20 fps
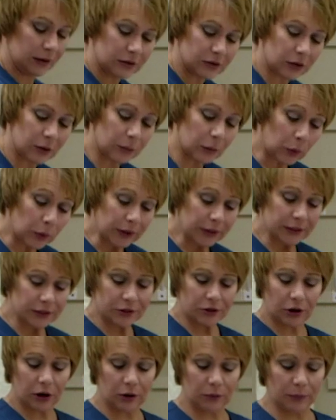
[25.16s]
So I'm going to
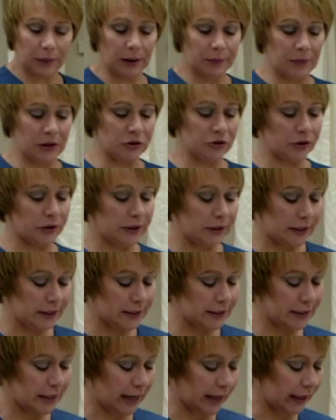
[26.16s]
start by measuring the
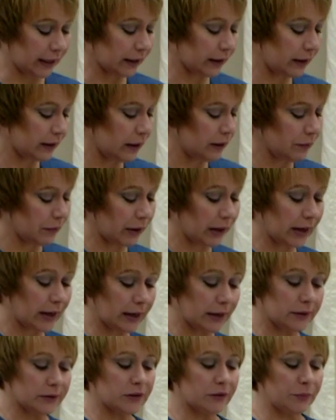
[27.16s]
intake. My
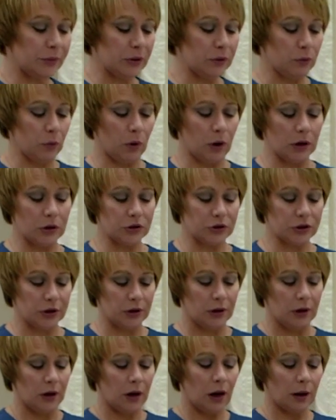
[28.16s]
hands have been washed.
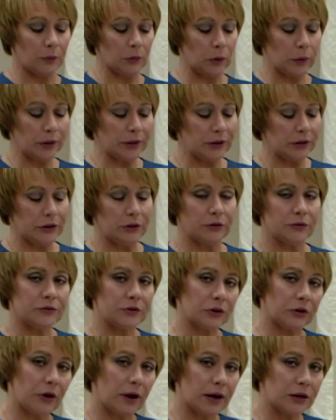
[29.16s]
I'm going to use
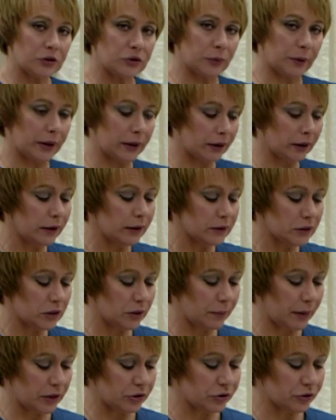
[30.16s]
the graduate
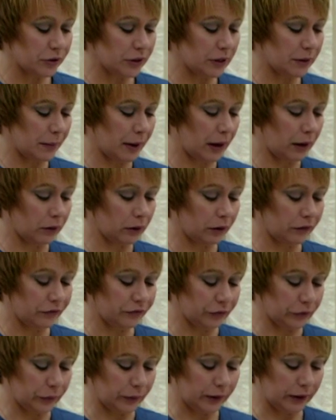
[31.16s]
to measure the amount of
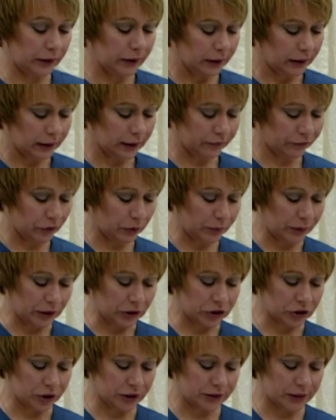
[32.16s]
fluid from
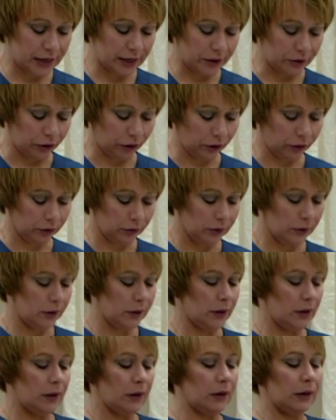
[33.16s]
each container.
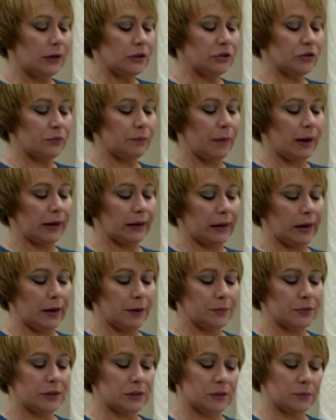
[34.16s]
Each of my
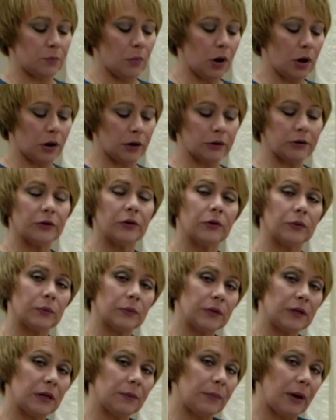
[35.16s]
cups is marked
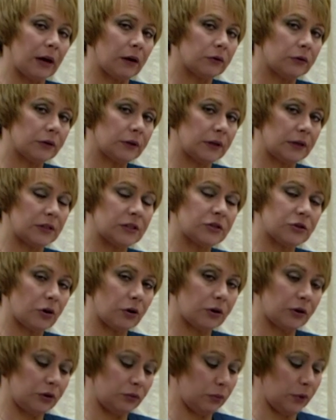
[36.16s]
with the amount that it
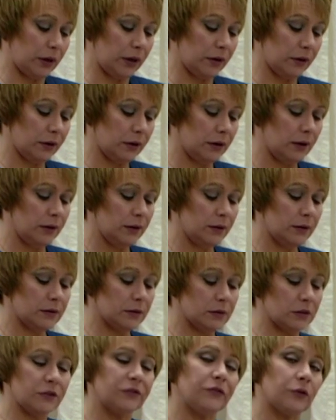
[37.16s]
started with.
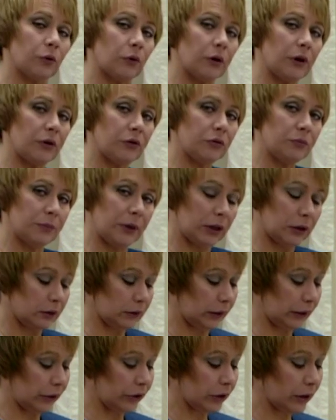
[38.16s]
This is a 400
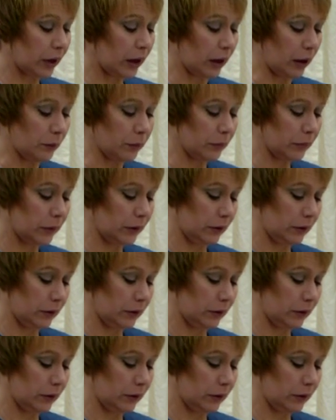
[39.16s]
milliliter cup.